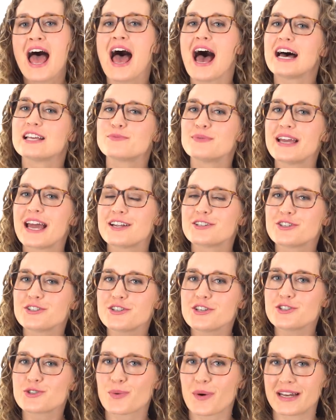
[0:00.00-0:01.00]
As we entered
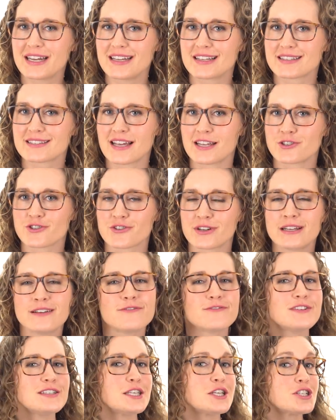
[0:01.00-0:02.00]
the twentieth century,
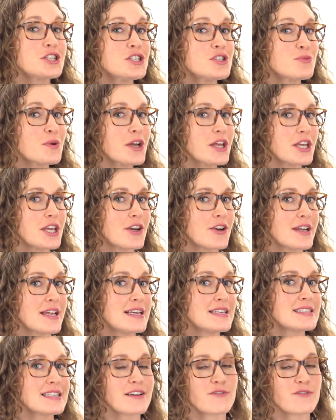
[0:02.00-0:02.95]
physicians were curious